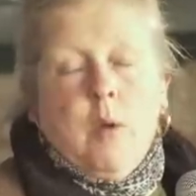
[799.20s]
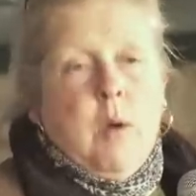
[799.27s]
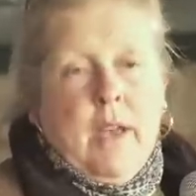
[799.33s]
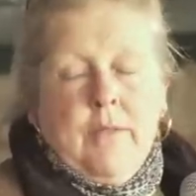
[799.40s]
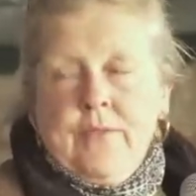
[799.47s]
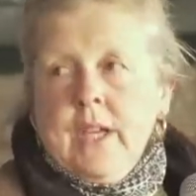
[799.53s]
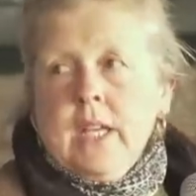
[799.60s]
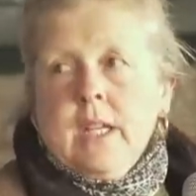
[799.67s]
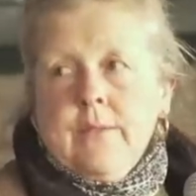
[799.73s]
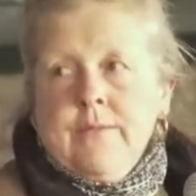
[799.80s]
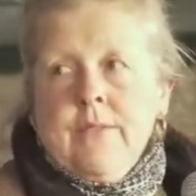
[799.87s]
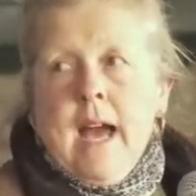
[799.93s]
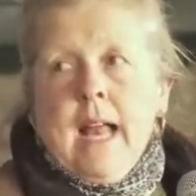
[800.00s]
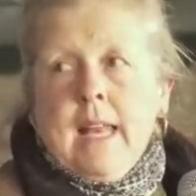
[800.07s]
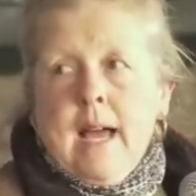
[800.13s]
And we're feeding
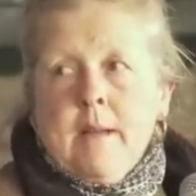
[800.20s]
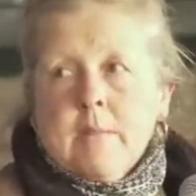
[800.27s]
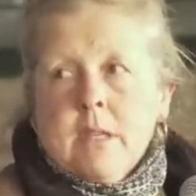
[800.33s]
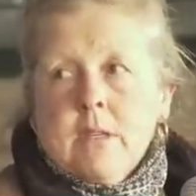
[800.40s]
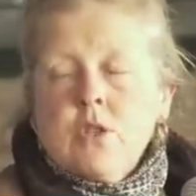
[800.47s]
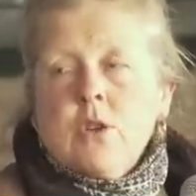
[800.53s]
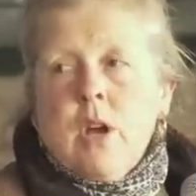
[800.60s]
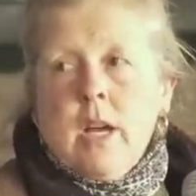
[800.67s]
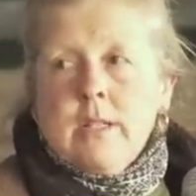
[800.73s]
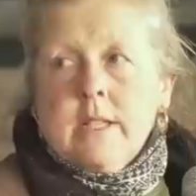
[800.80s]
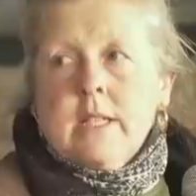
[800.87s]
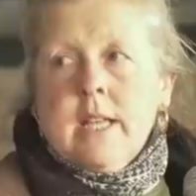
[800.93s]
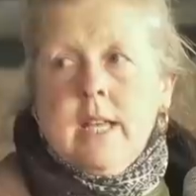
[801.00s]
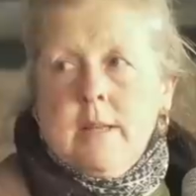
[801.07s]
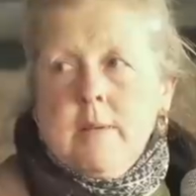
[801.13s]
fat lambs and trying
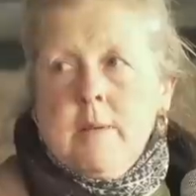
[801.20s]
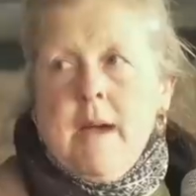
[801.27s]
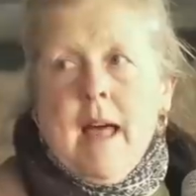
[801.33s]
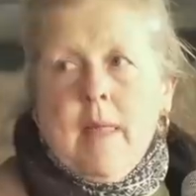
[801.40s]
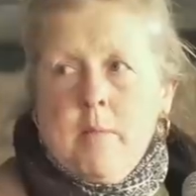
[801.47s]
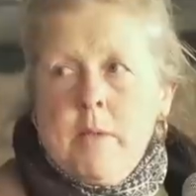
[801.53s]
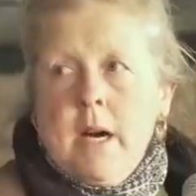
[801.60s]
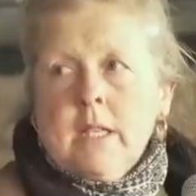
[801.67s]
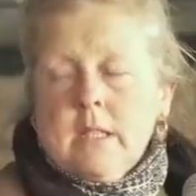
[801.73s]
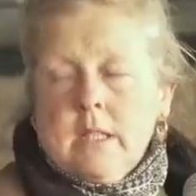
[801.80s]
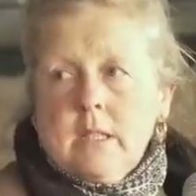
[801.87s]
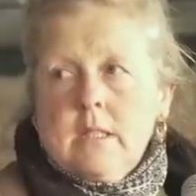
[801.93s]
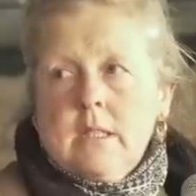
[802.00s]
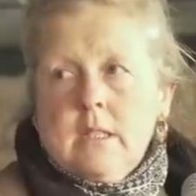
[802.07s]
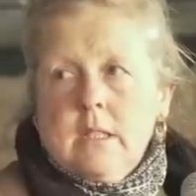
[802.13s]
to keep them out of the mud.
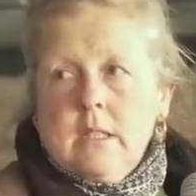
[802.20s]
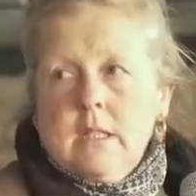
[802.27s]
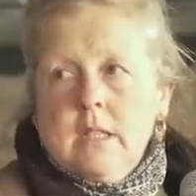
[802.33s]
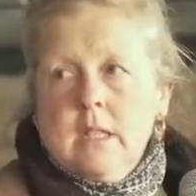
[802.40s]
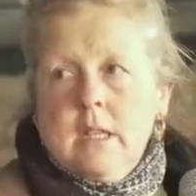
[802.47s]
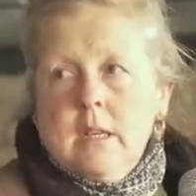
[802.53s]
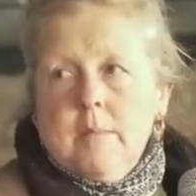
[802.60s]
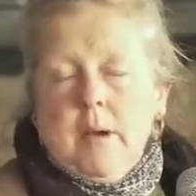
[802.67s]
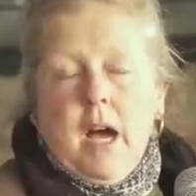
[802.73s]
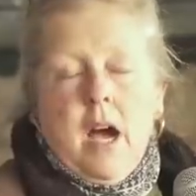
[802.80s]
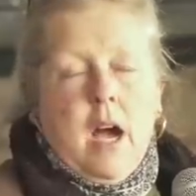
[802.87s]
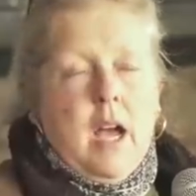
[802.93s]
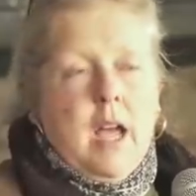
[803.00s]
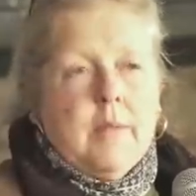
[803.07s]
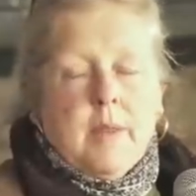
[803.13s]

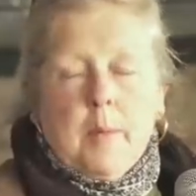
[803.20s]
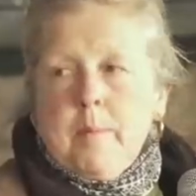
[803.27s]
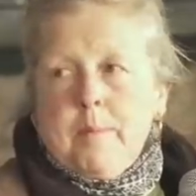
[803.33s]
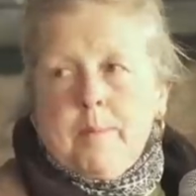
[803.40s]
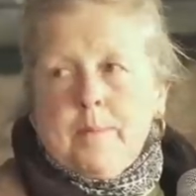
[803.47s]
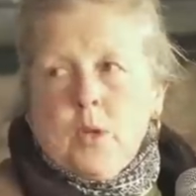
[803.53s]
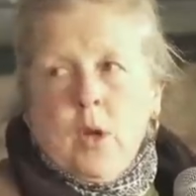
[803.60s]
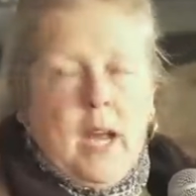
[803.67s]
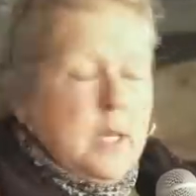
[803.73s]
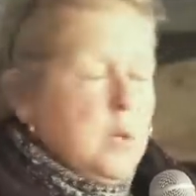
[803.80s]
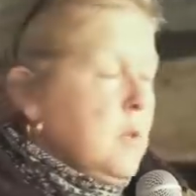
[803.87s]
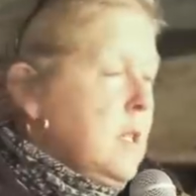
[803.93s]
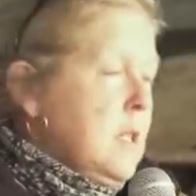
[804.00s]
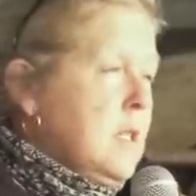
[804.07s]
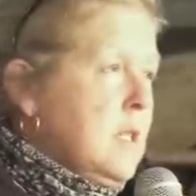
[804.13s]
But the trade
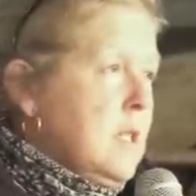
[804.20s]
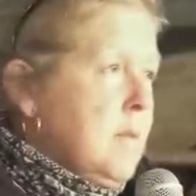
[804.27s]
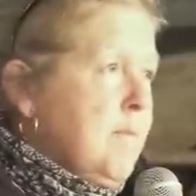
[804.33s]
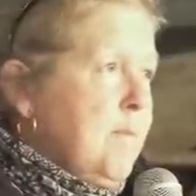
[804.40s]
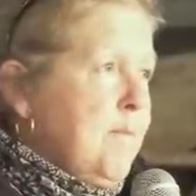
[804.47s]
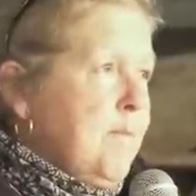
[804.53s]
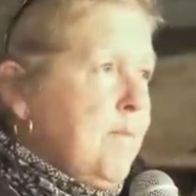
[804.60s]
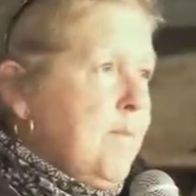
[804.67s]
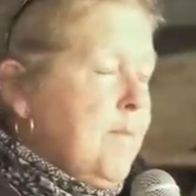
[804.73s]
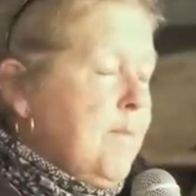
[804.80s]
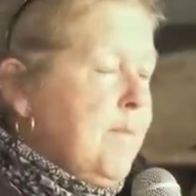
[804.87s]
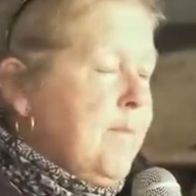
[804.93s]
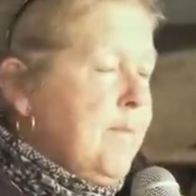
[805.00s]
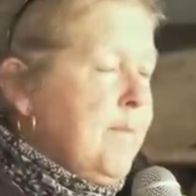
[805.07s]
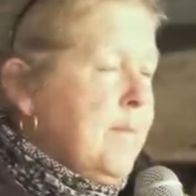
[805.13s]
was
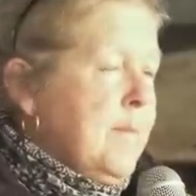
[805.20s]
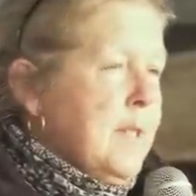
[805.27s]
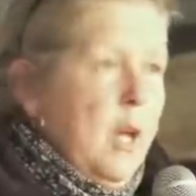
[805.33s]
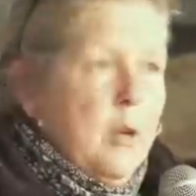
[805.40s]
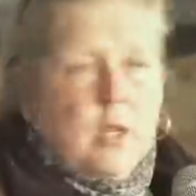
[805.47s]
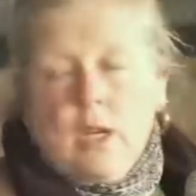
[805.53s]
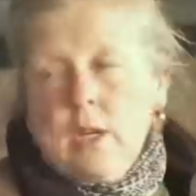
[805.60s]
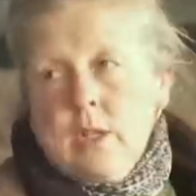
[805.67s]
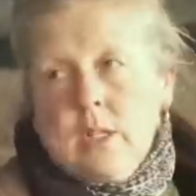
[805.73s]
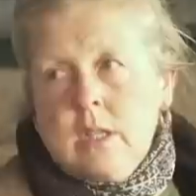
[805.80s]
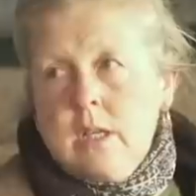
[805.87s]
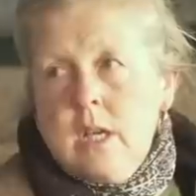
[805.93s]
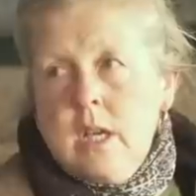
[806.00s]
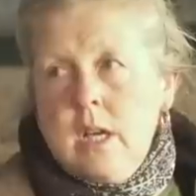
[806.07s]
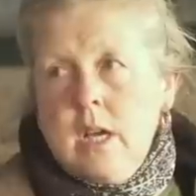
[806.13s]
so good,
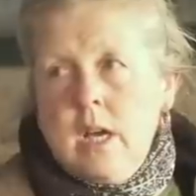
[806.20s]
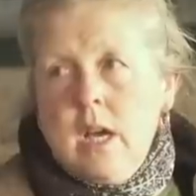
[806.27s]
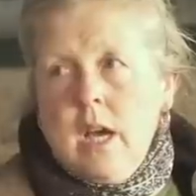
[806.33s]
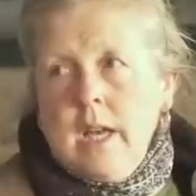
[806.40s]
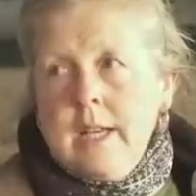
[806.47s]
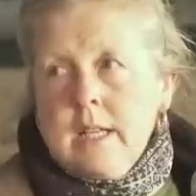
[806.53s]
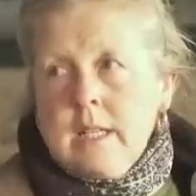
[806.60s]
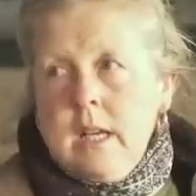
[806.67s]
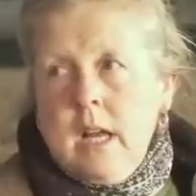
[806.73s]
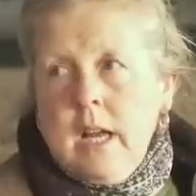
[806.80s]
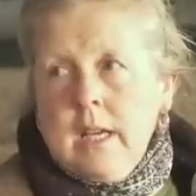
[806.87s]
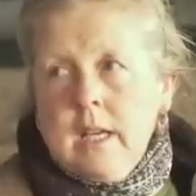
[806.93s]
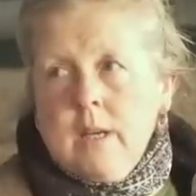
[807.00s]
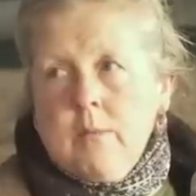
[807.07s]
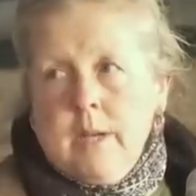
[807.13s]
and it's
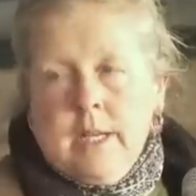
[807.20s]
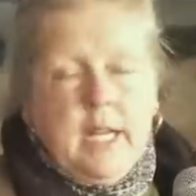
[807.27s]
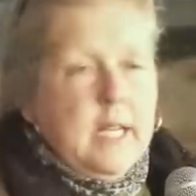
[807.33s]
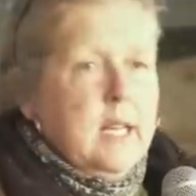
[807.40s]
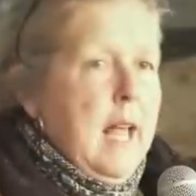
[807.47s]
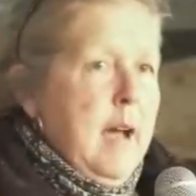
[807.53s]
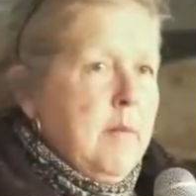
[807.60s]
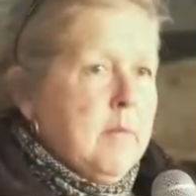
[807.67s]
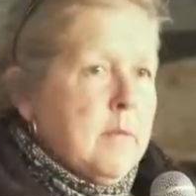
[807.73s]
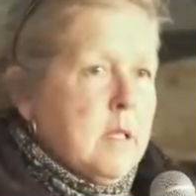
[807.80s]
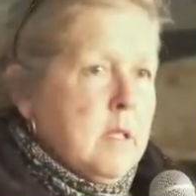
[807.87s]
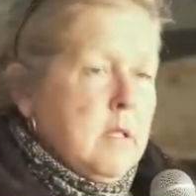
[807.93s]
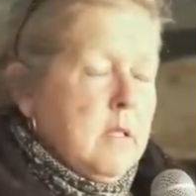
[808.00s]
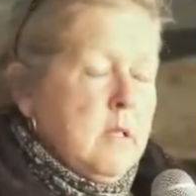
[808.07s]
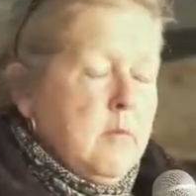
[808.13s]
like, we need
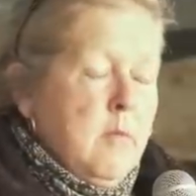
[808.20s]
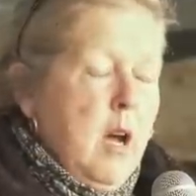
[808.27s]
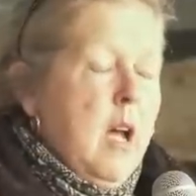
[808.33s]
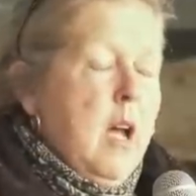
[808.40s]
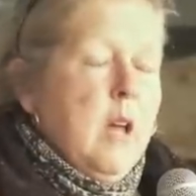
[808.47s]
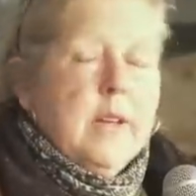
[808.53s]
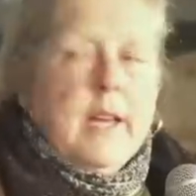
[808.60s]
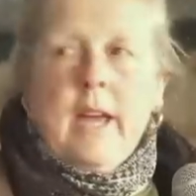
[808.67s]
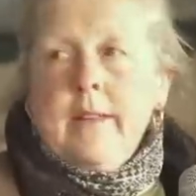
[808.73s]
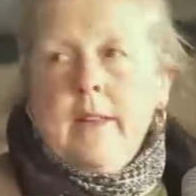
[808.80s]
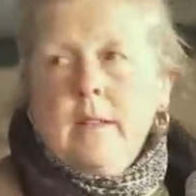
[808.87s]
lambs. Right, okay